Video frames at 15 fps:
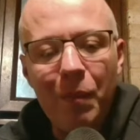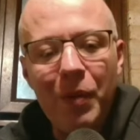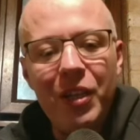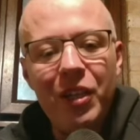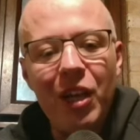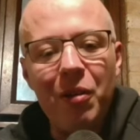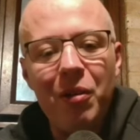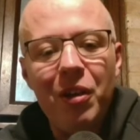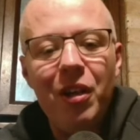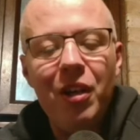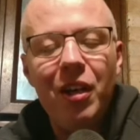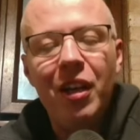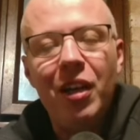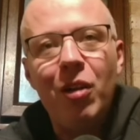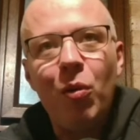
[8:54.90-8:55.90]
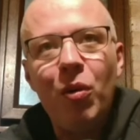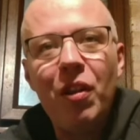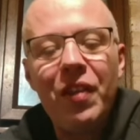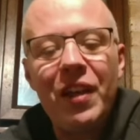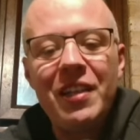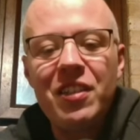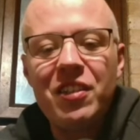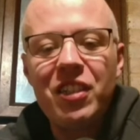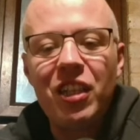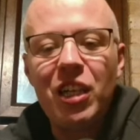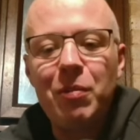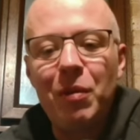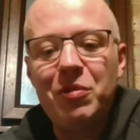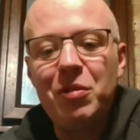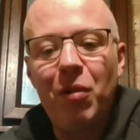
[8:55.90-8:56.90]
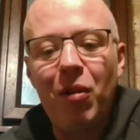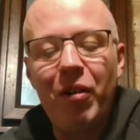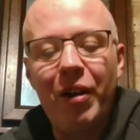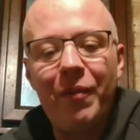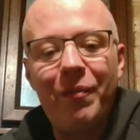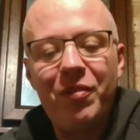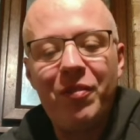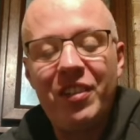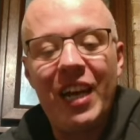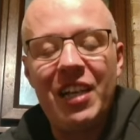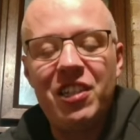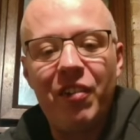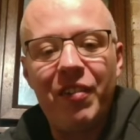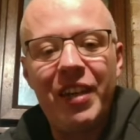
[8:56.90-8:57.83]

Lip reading: you know, one of the things that's going to come up today,